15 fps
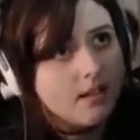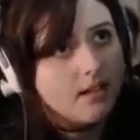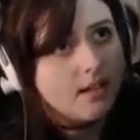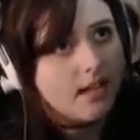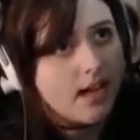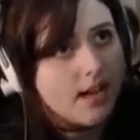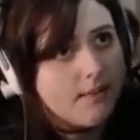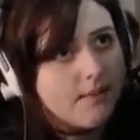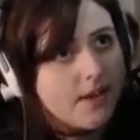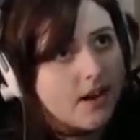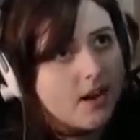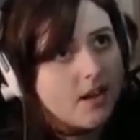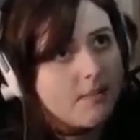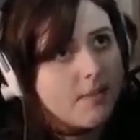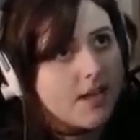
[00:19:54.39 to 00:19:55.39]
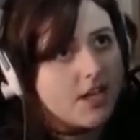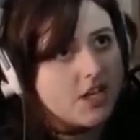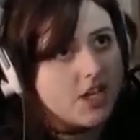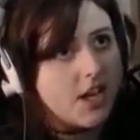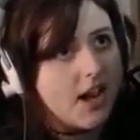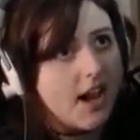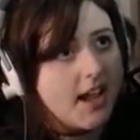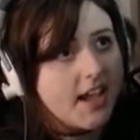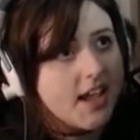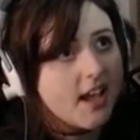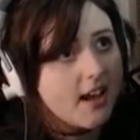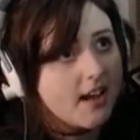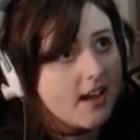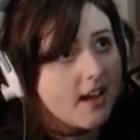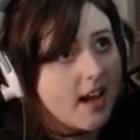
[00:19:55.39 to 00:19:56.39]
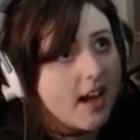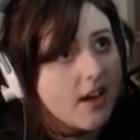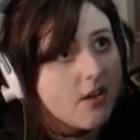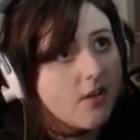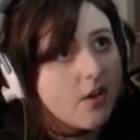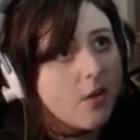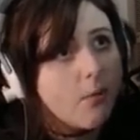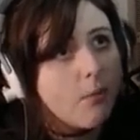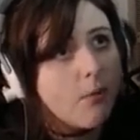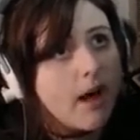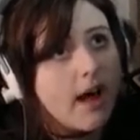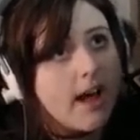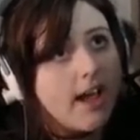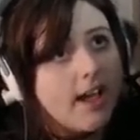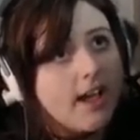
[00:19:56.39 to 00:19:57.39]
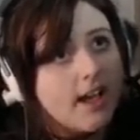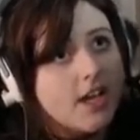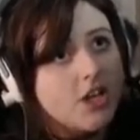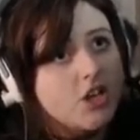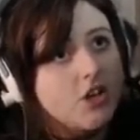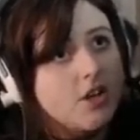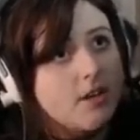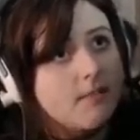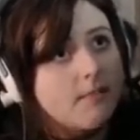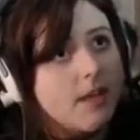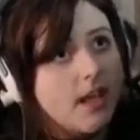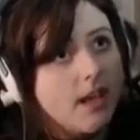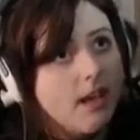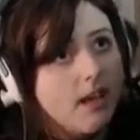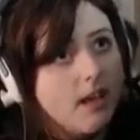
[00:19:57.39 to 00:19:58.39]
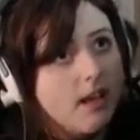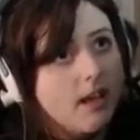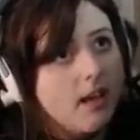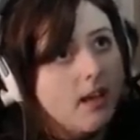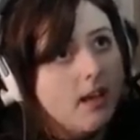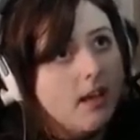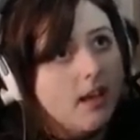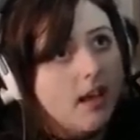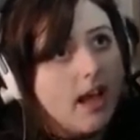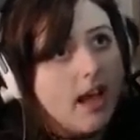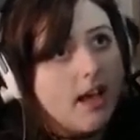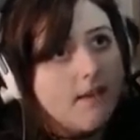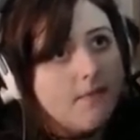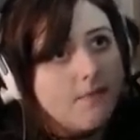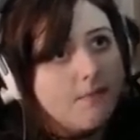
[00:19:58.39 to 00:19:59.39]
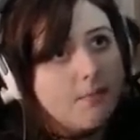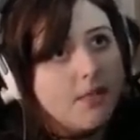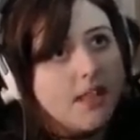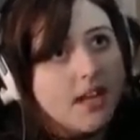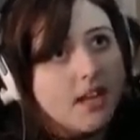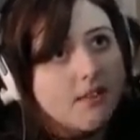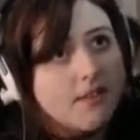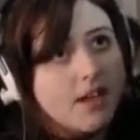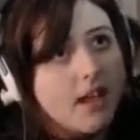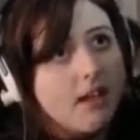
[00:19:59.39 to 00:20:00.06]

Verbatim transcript: I'm very impatient. I can't, I don't know why. I shouldn't be. I have plenty of time.